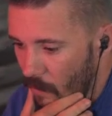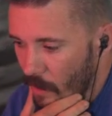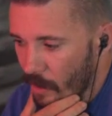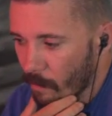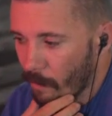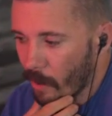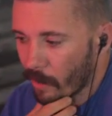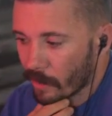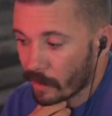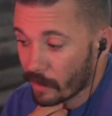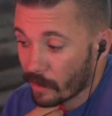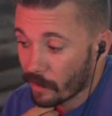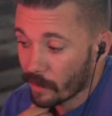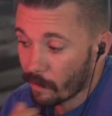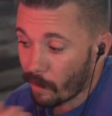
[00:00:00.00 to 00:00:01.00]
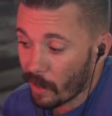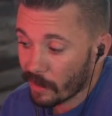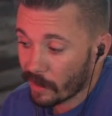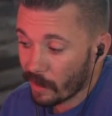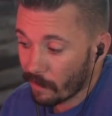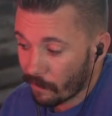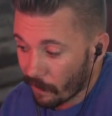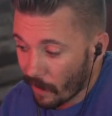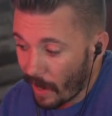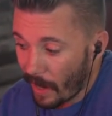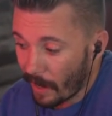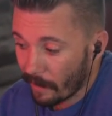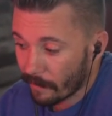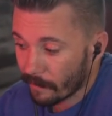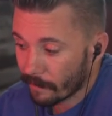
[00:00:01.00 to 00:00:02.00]
Russian partisans, there's a precedent for
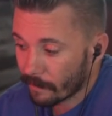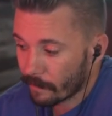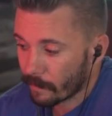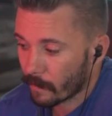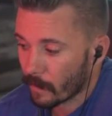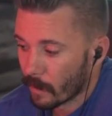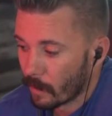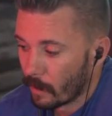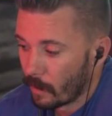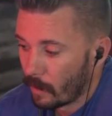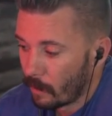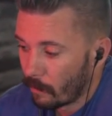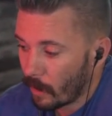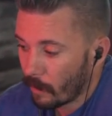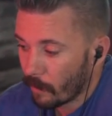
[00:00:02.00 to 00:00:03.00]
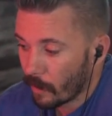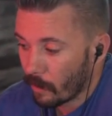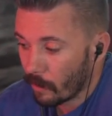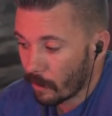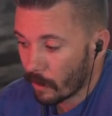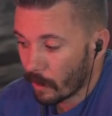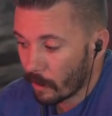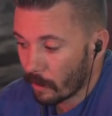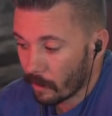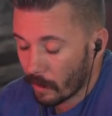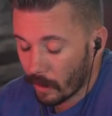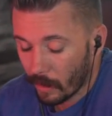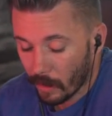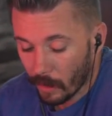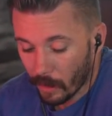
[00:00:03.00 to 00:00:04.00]
that, right? We know
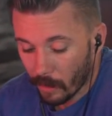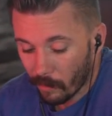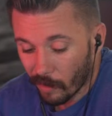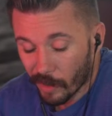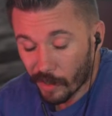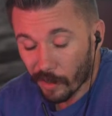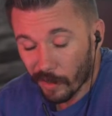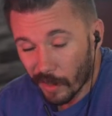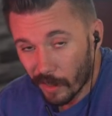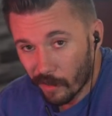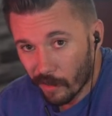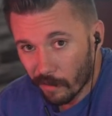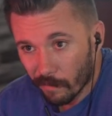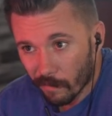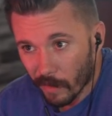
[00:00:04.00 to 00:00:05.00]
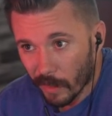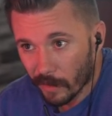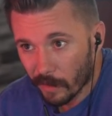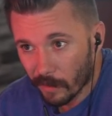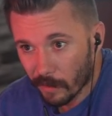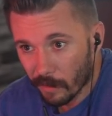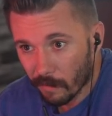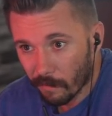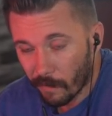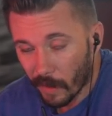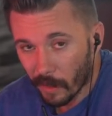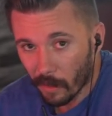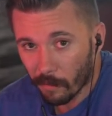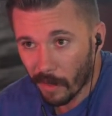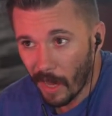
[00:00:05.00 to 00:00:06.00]
the Russian Legion that's
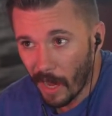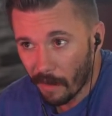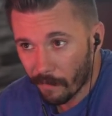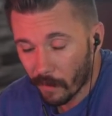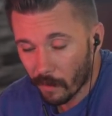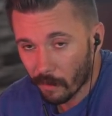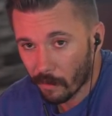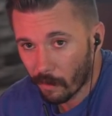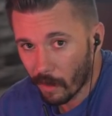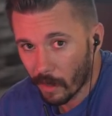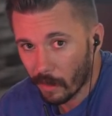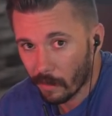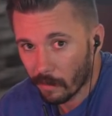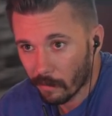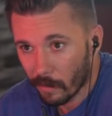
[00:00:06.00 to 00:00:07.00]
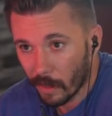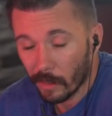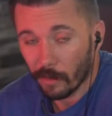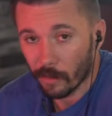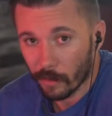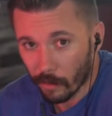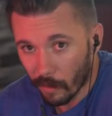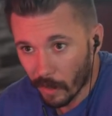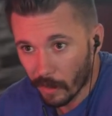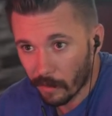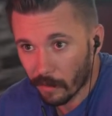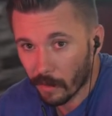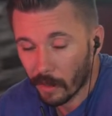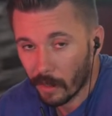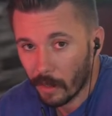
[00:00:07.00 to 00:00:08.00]
fighting on behalf of Ukraine in
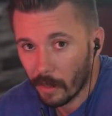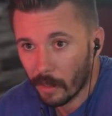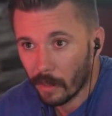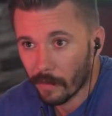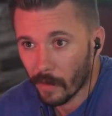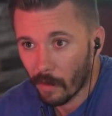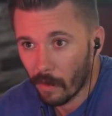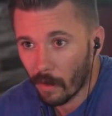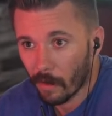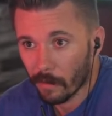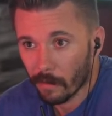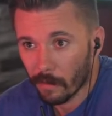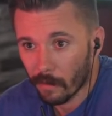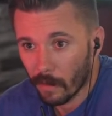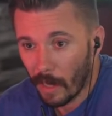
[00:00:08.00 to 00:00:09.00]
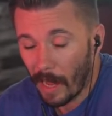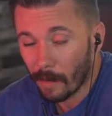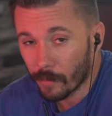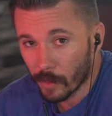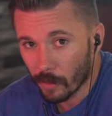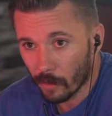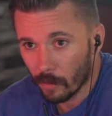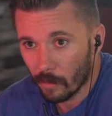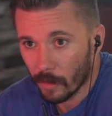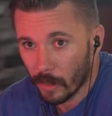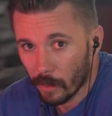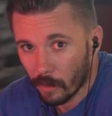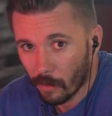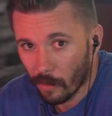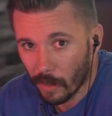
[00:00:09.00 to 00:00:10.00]
Ukraine. There are absolutely
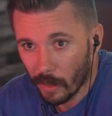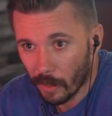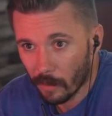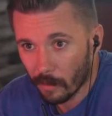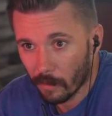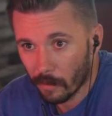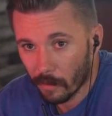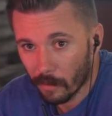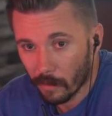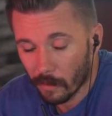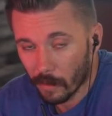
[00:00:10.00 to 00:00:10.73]
Ukrainian